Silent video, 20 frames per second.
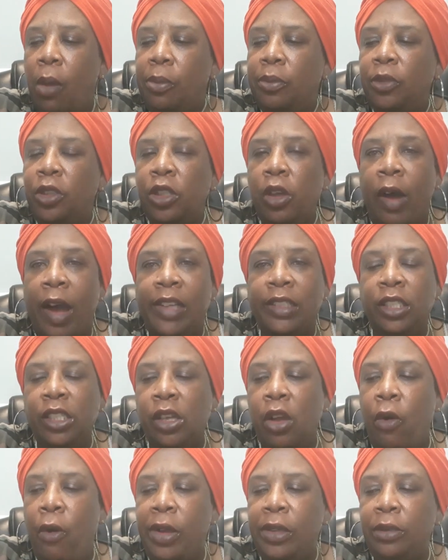So how's it
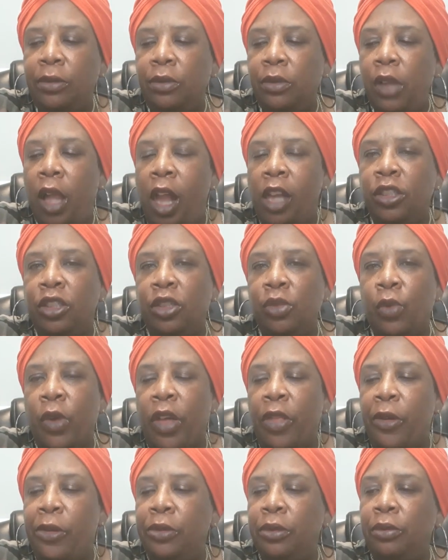going? How's your
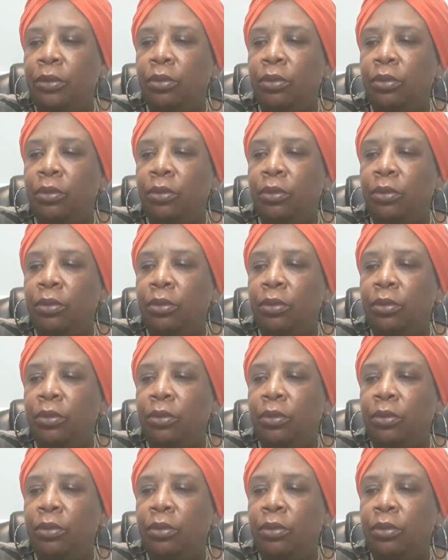weather?